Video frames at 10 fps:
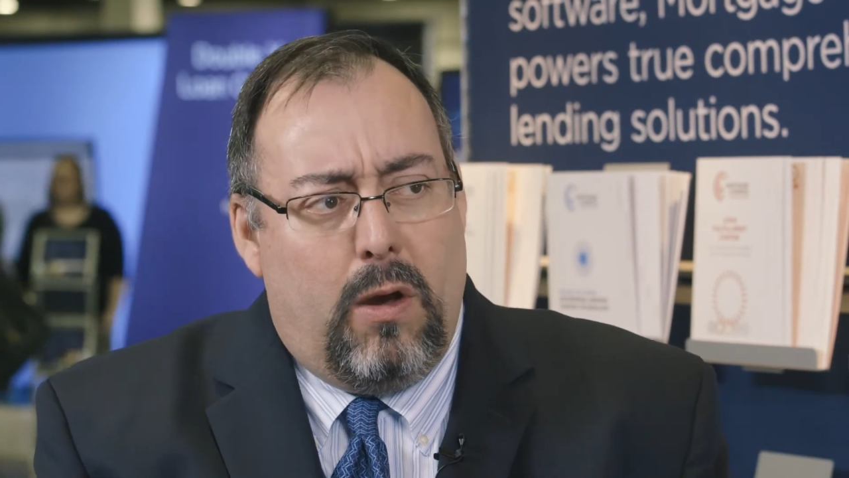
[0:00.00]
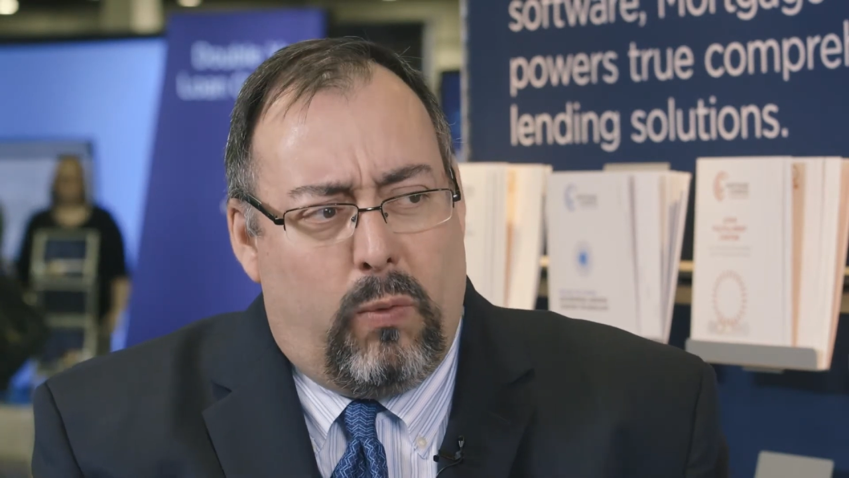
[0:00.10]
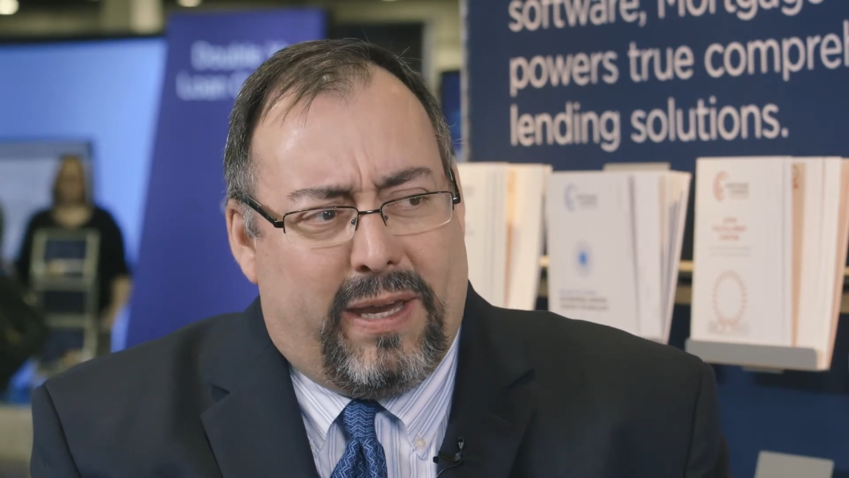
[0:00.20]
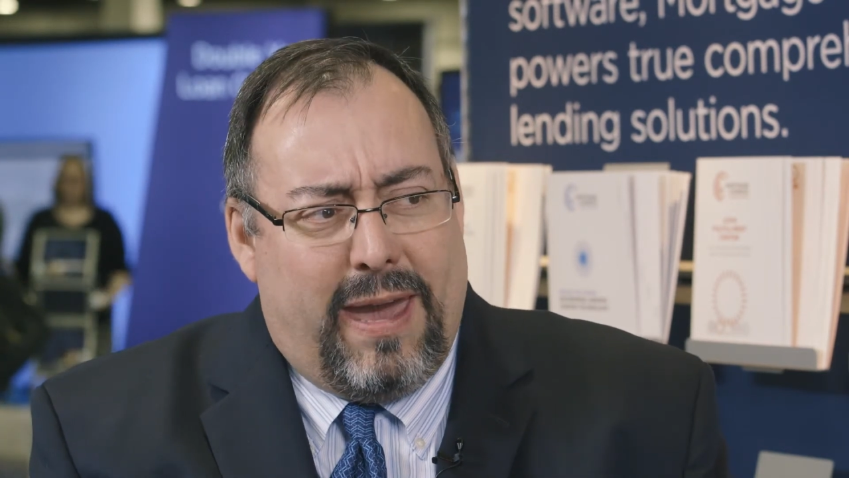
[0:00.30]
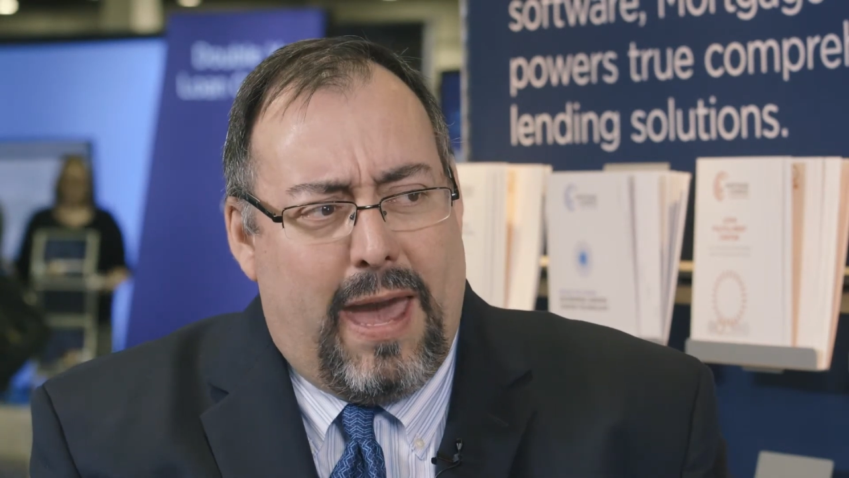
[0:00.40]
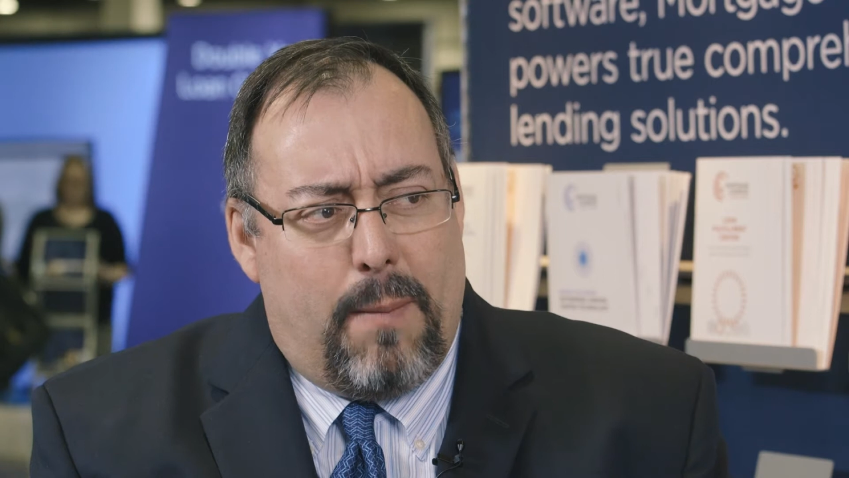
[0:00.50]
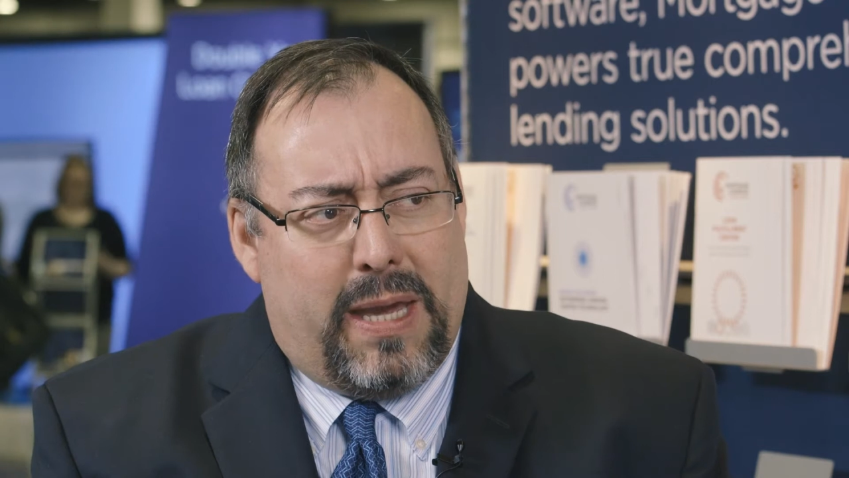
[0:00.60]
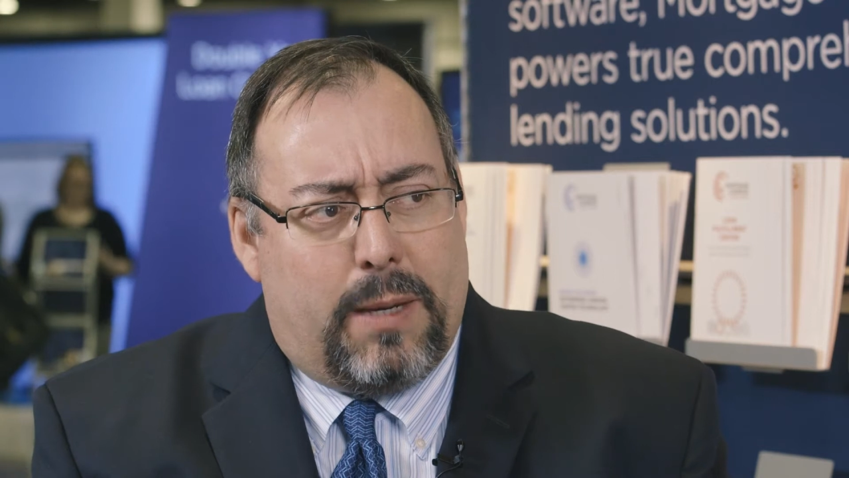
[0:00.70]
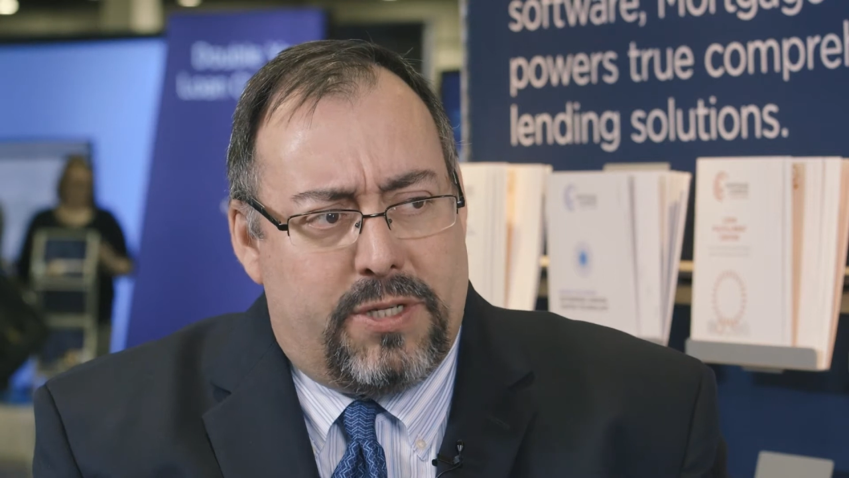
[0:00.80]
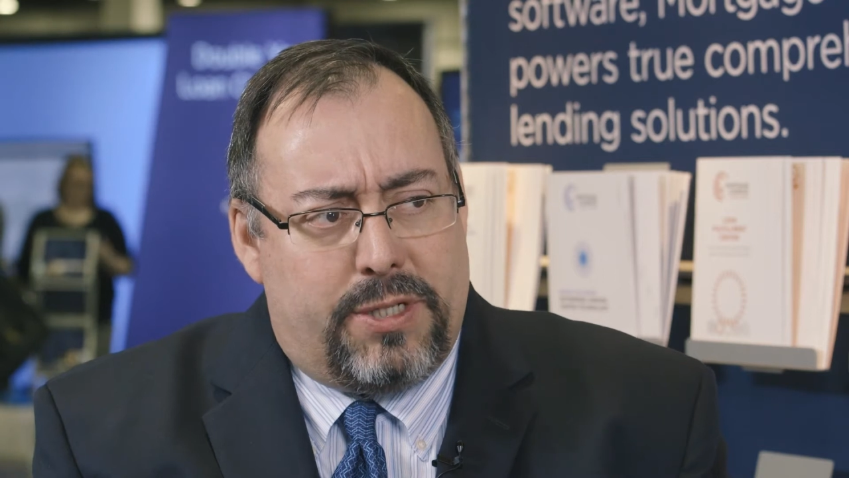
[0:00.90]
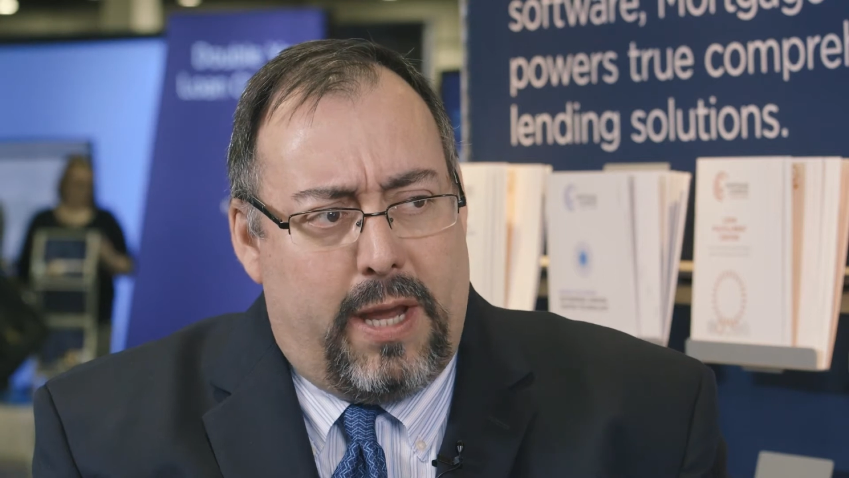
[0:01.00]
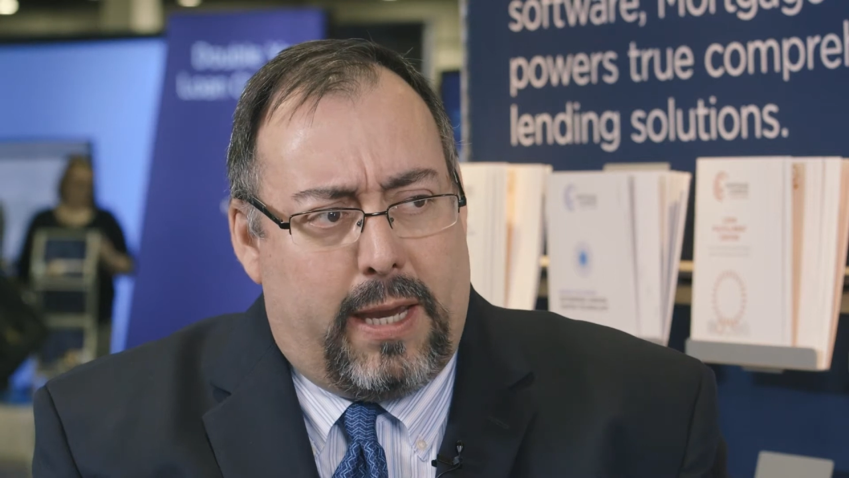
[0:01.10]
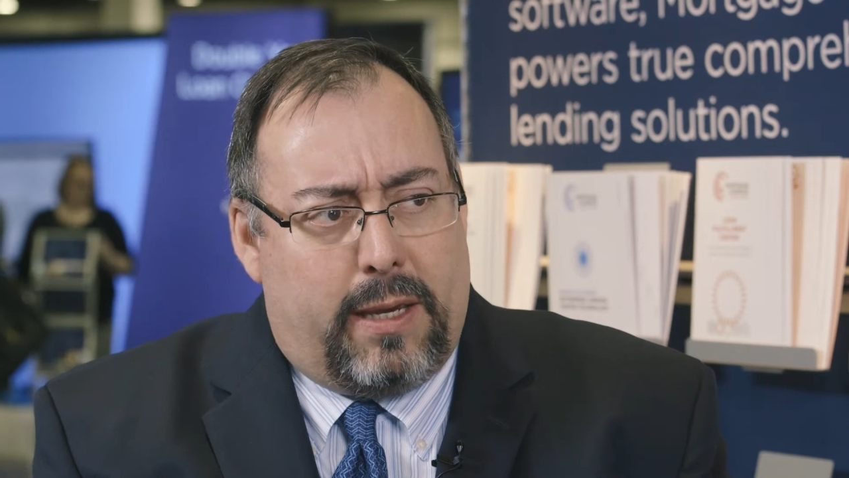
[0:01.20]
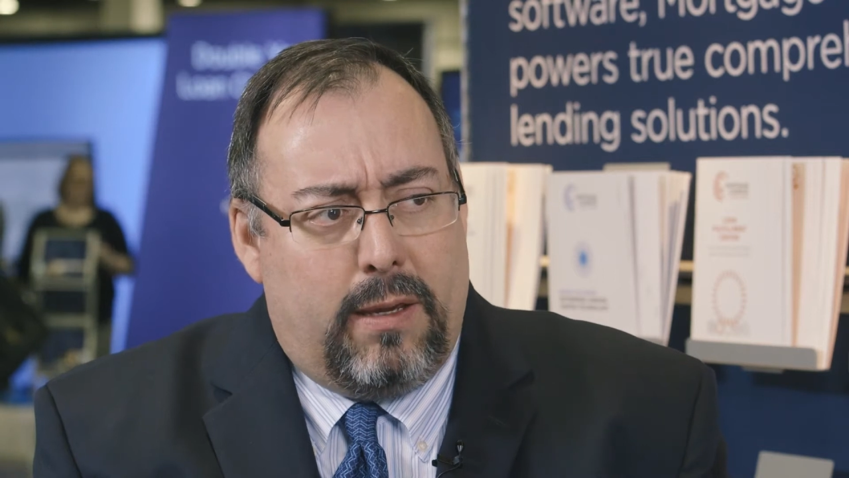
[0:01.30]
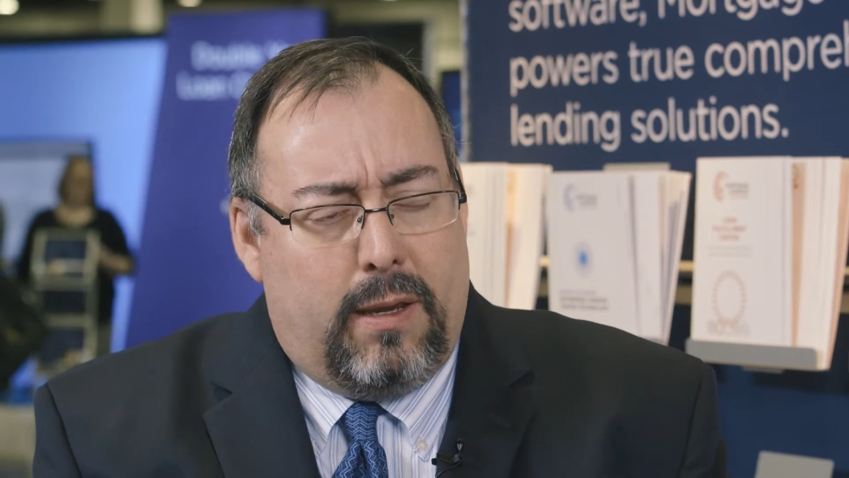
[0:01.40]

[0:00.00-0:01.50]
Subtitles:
We can't make a mistake.